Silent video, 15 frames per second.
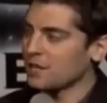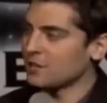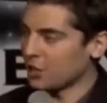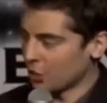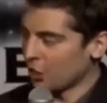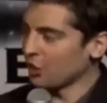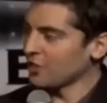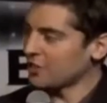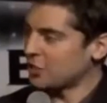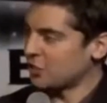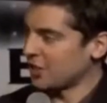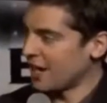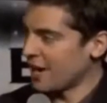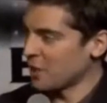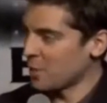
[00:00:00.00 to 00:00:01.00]
The girliest
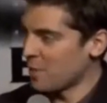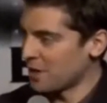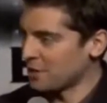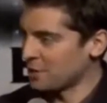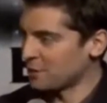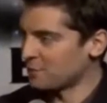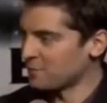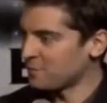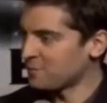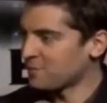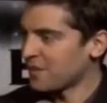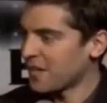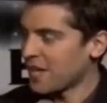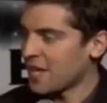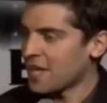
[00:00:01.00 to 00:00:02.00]
drink on the menu.
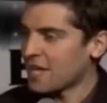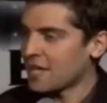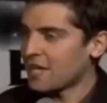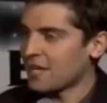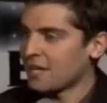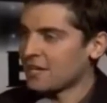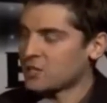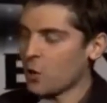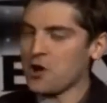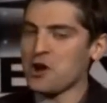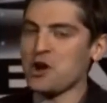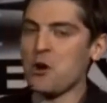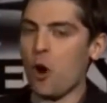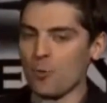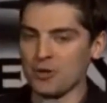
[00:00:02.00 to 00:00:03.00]
So under
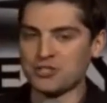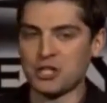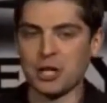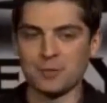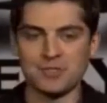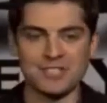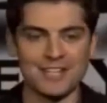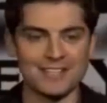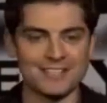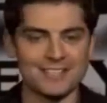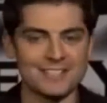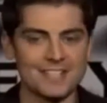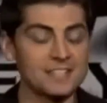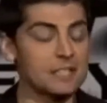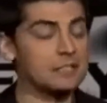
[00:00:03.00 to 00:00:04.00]
normal
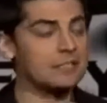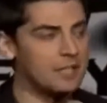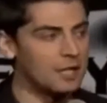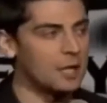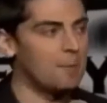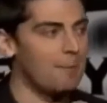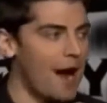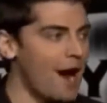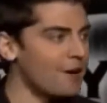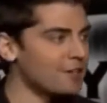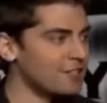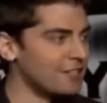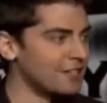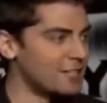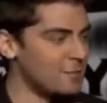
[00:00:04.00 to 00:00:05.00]
circumstances, it's a little
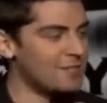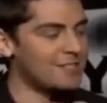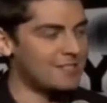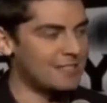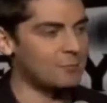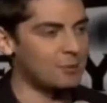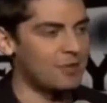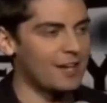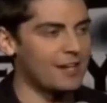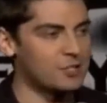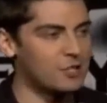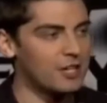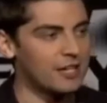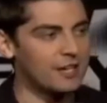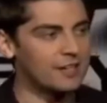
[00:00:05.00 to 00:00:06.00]
embarrassing to be seen with that
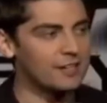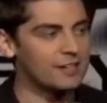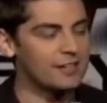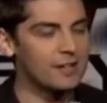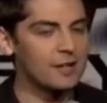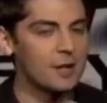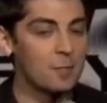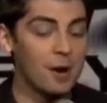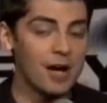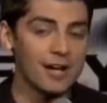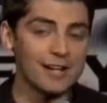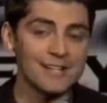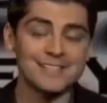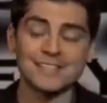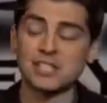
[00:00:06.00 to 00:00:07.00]
drink.
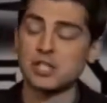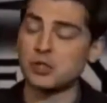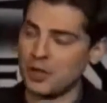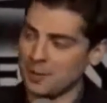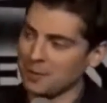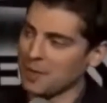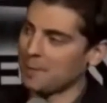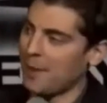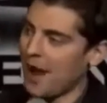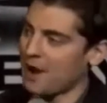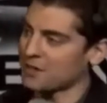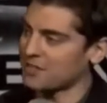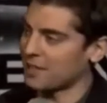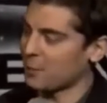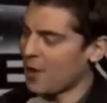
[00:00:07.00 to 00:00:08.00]
But it's extremely
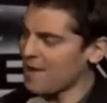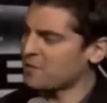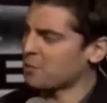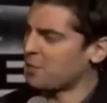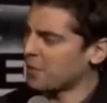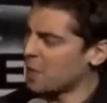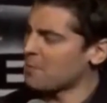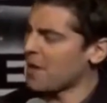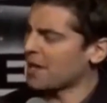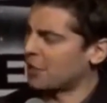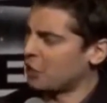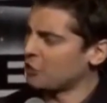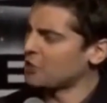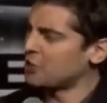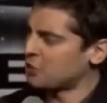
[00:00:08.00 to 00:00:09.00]
embarrassing when I have to pick up my
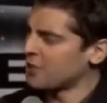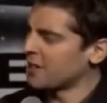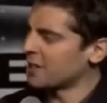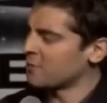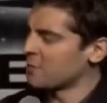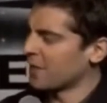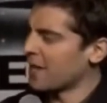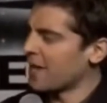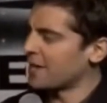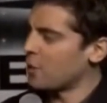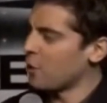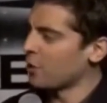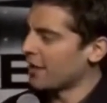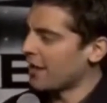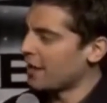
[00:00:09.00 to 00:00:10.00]
girly drink from the guy
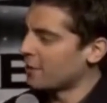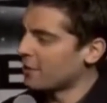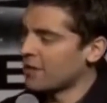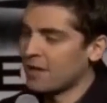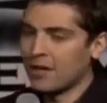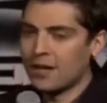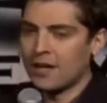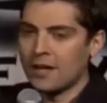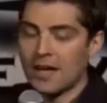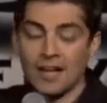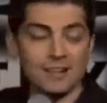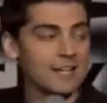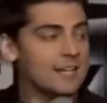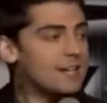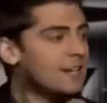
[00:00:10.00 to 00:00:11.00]
calling out,
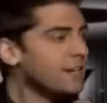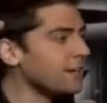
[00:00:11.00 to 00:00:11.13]
Ellen?